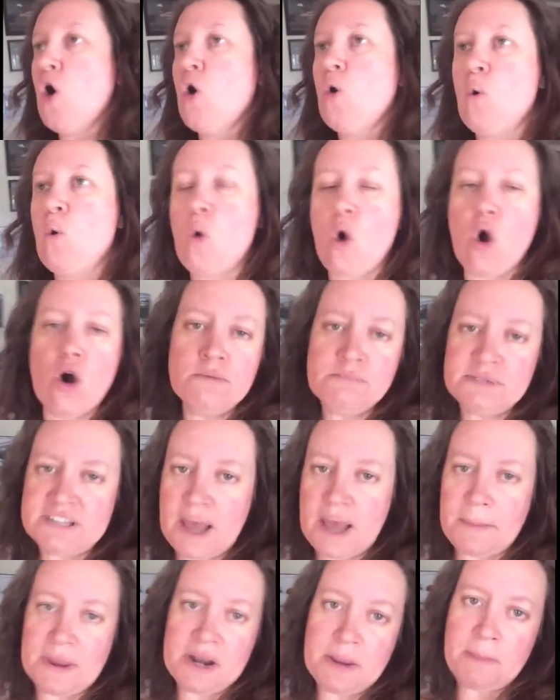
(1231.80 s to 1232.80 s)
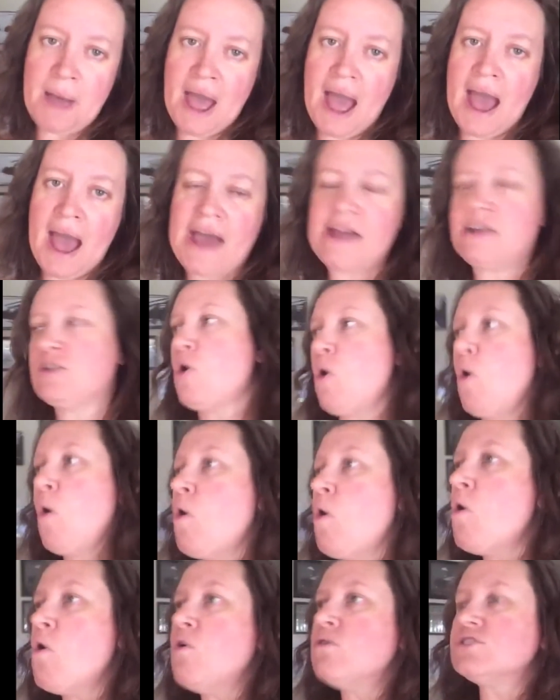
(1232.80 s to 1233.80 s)
warmed up in a pan
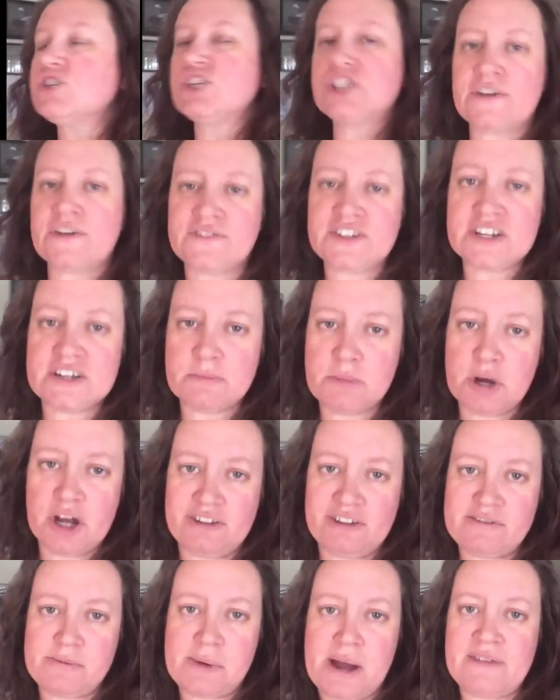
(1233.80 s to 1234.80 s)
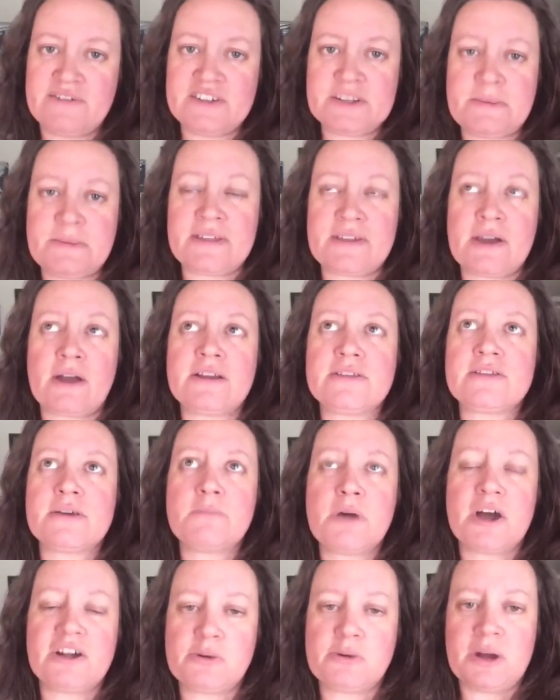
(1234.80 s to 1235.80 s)
or shoved in a microwave. It's about the only thing
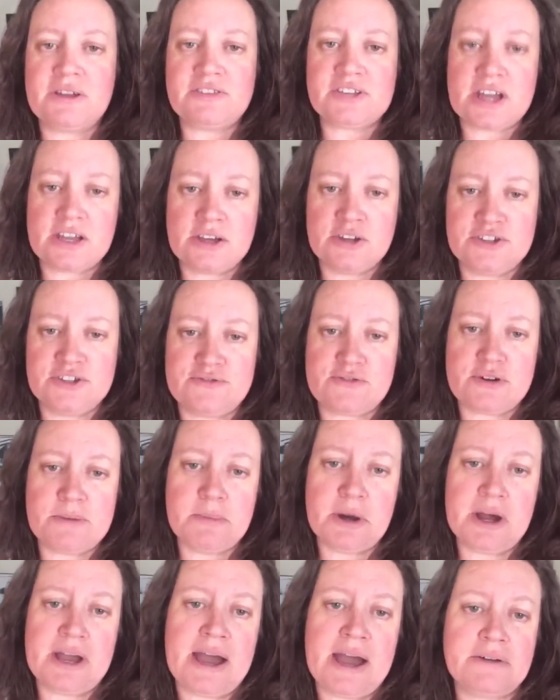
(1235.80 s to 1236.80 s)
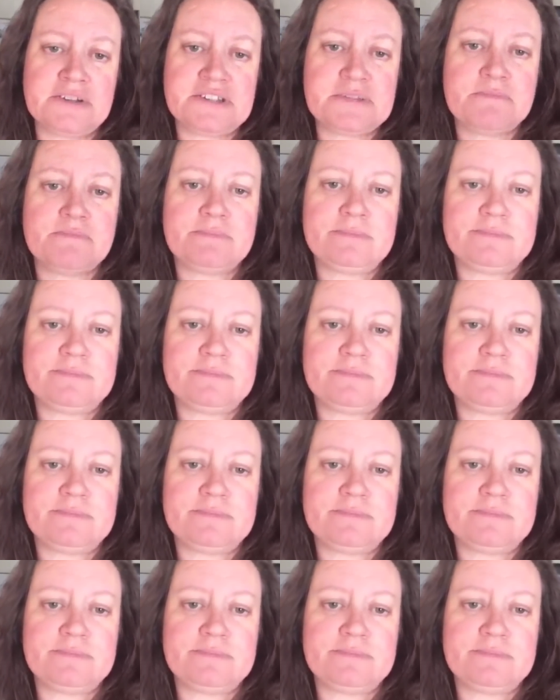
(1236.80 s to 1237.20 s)
microwaves get used for in my house.